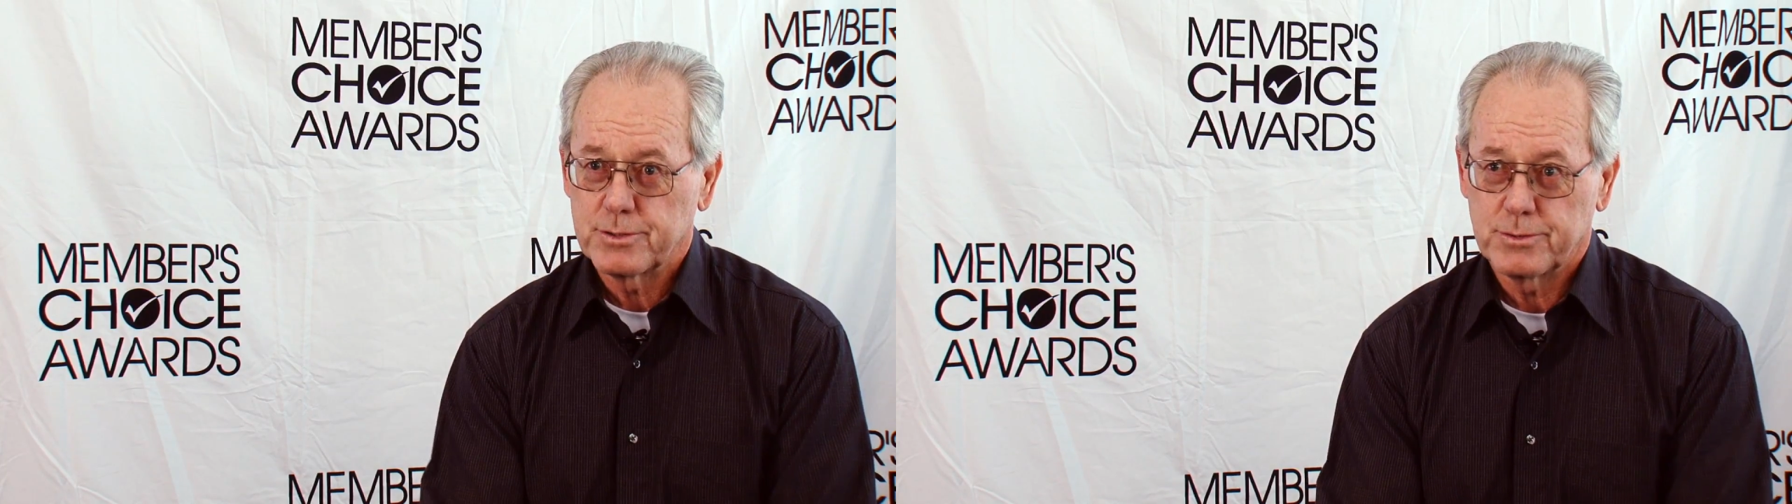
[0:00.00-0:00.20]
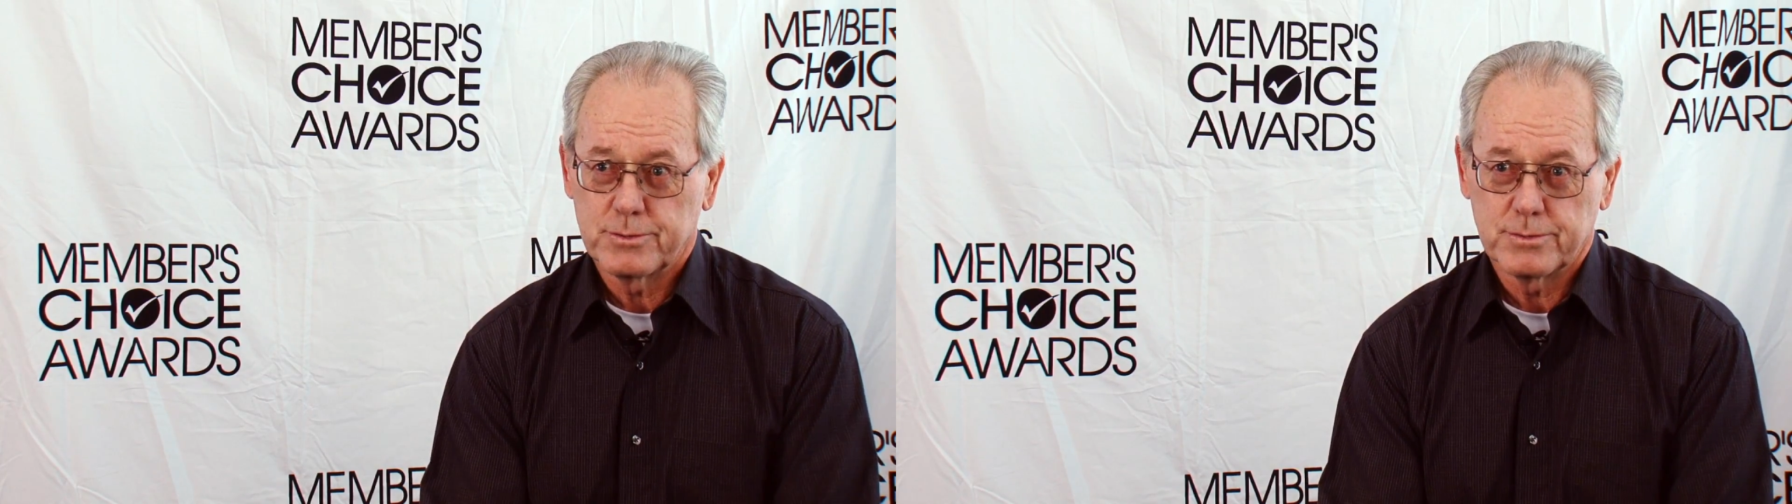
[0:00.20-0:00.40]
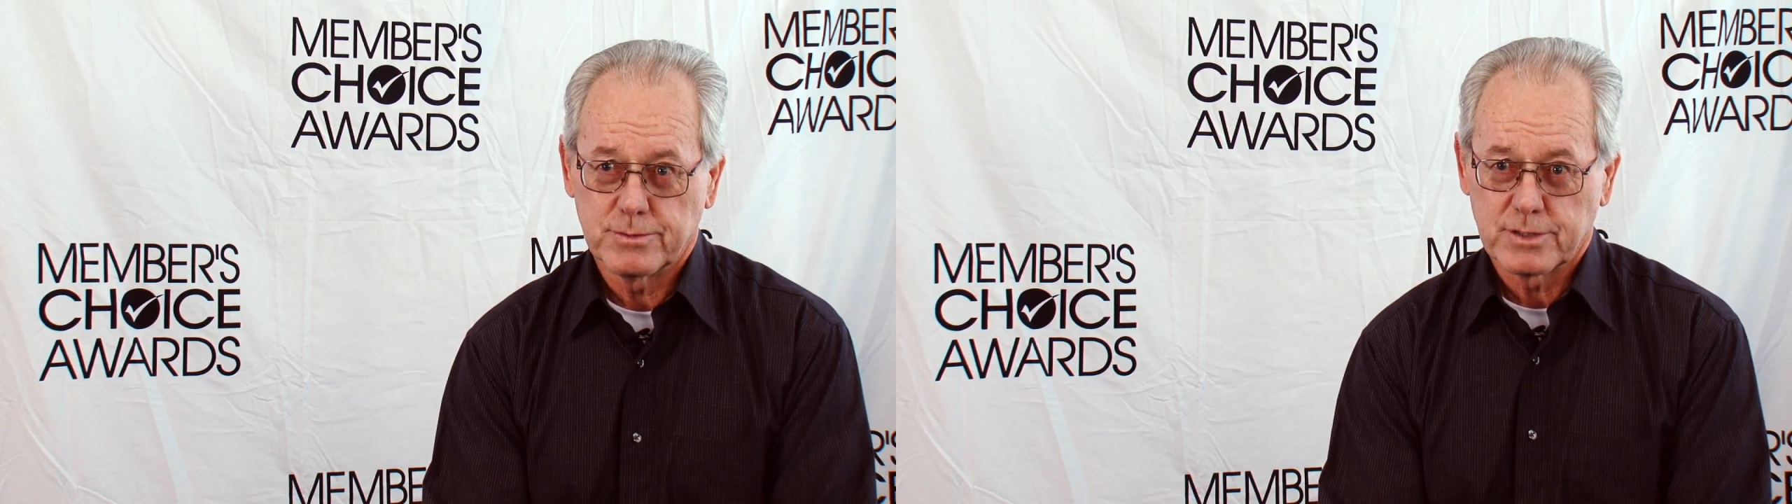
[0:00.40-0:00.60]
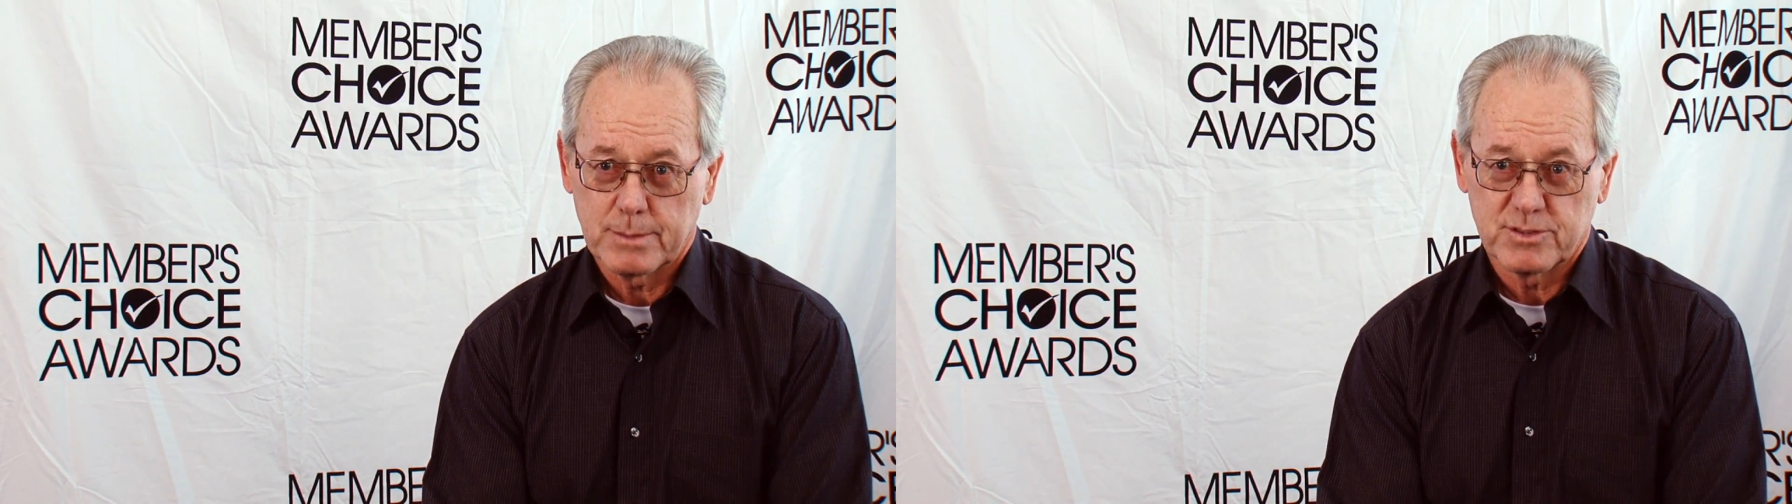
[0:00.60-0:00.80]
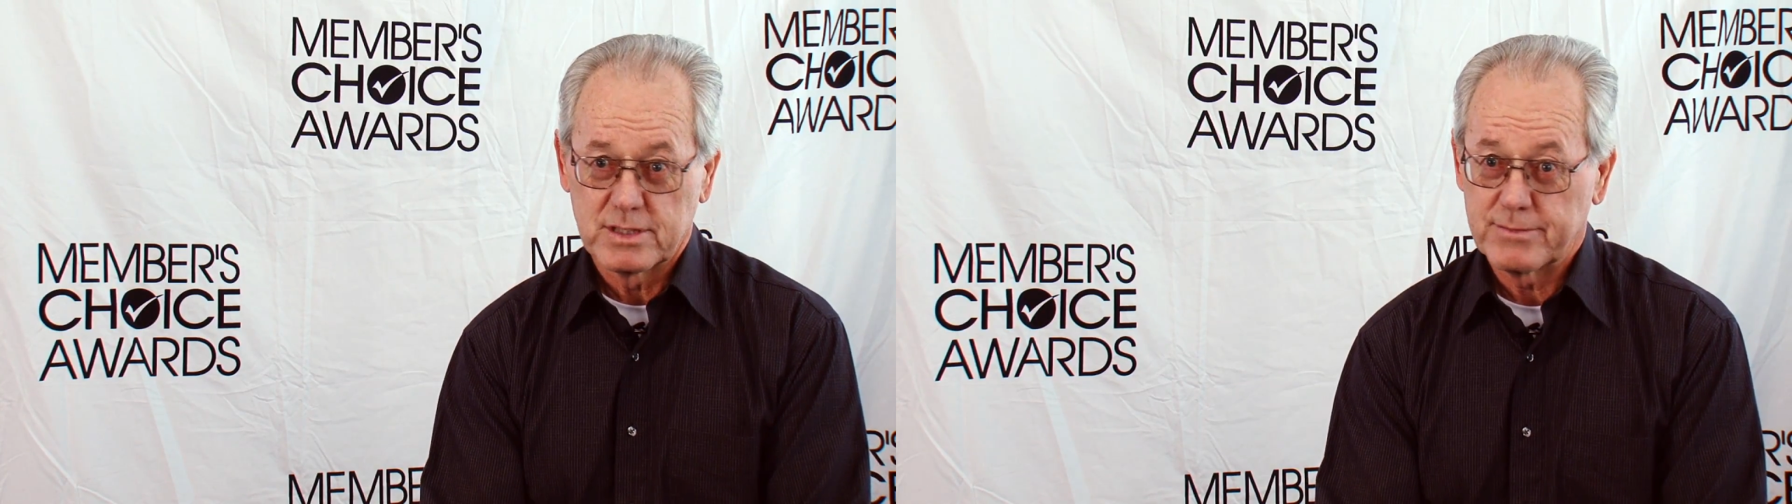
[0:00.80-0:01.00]
to
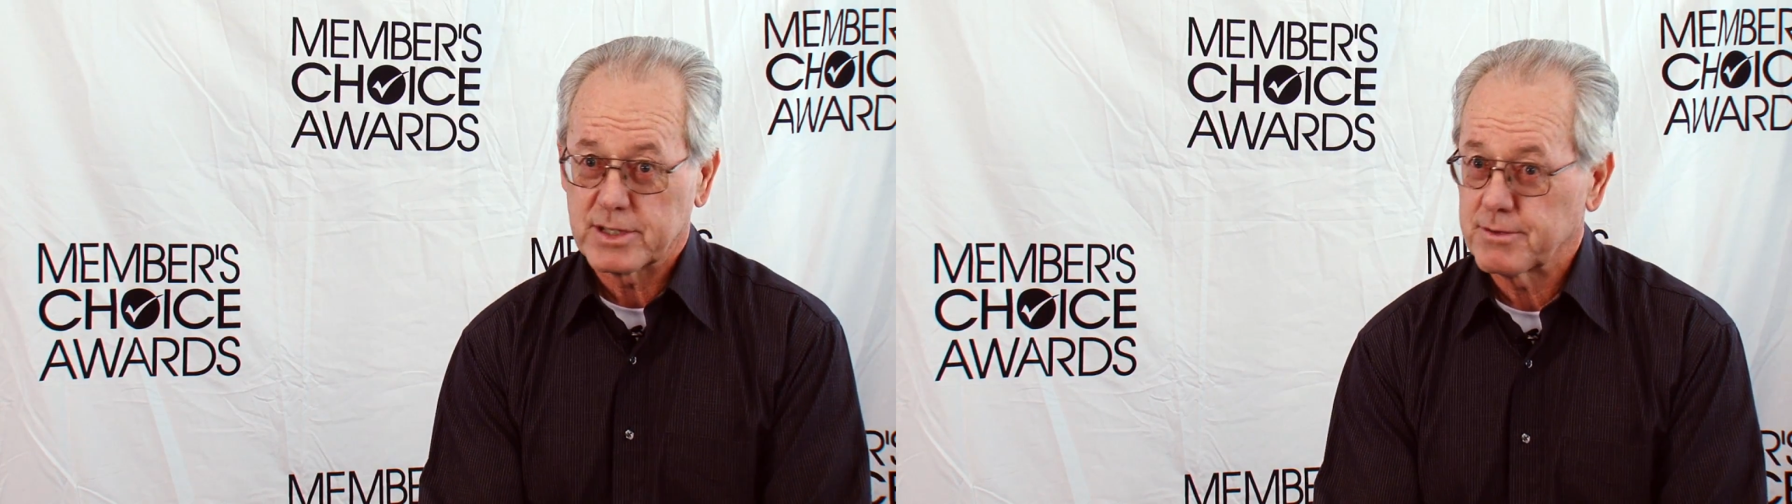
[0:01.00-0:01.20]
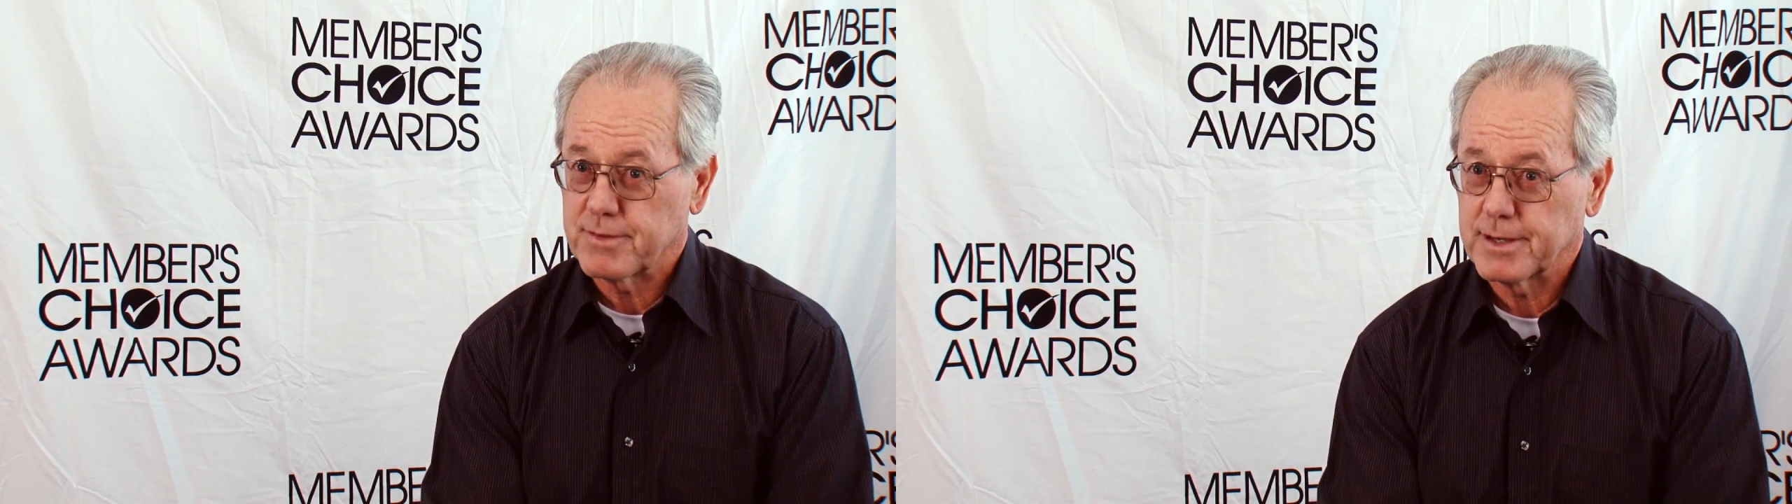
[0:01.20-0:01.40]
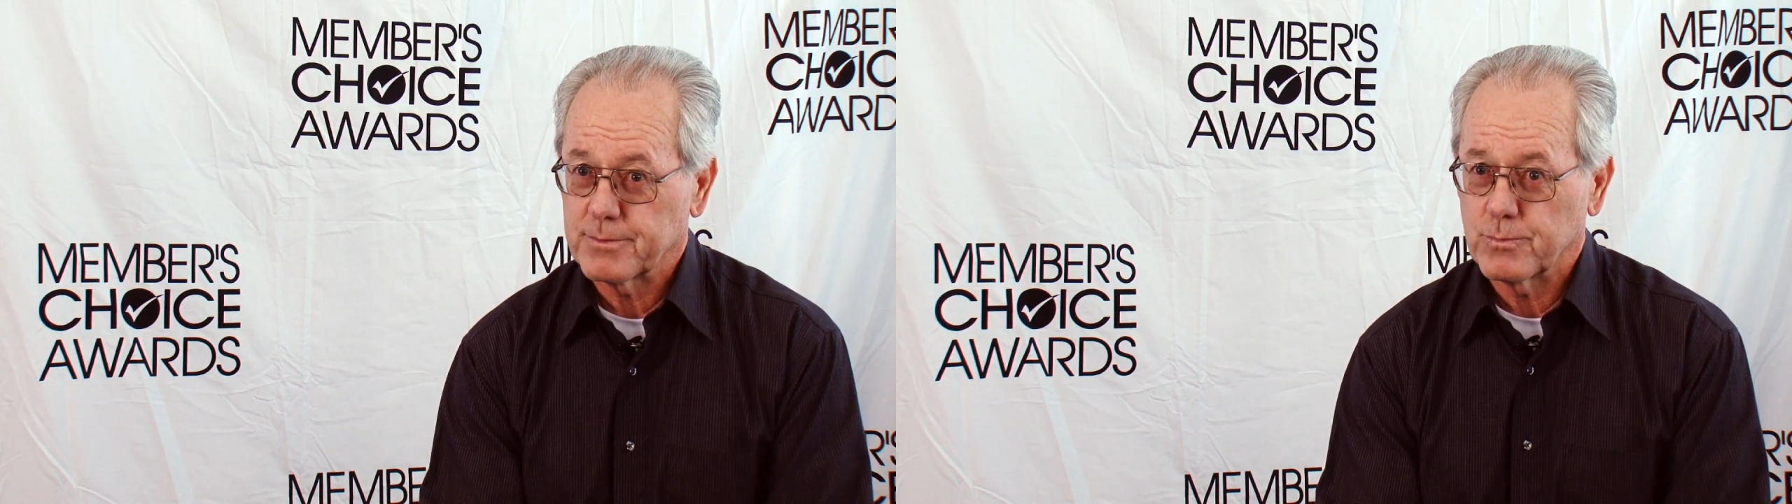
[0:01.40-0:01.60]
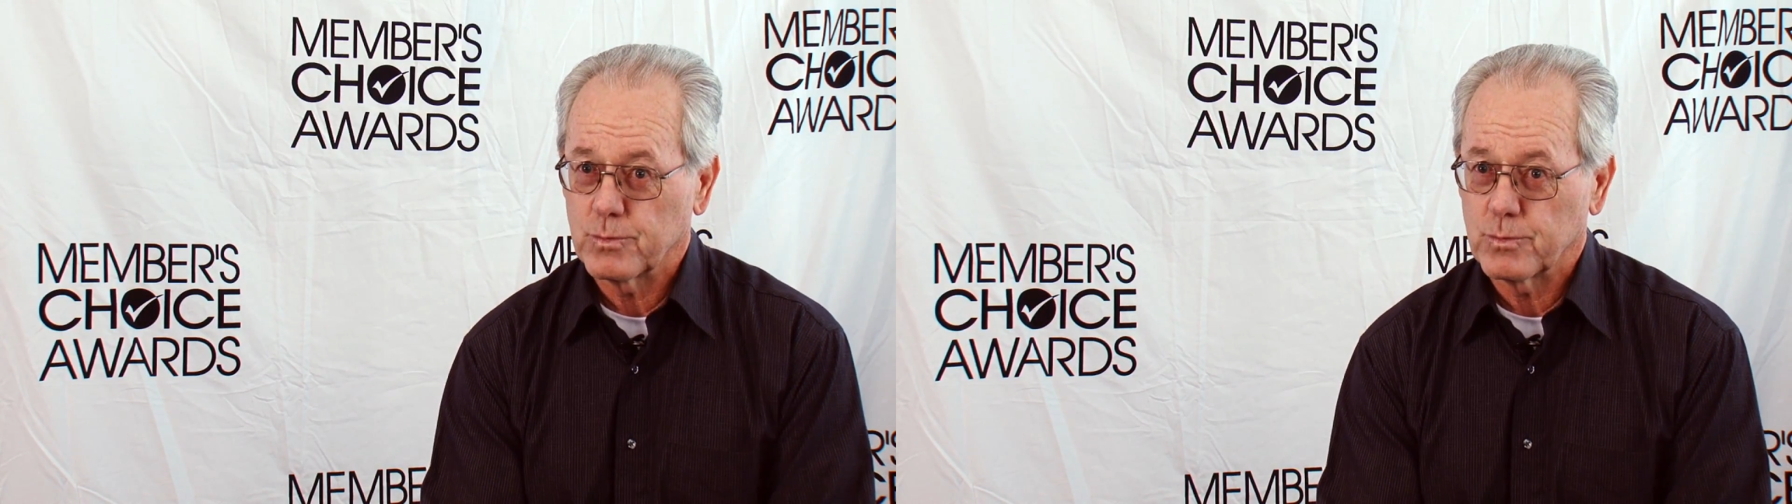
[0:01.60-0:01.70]
some civic event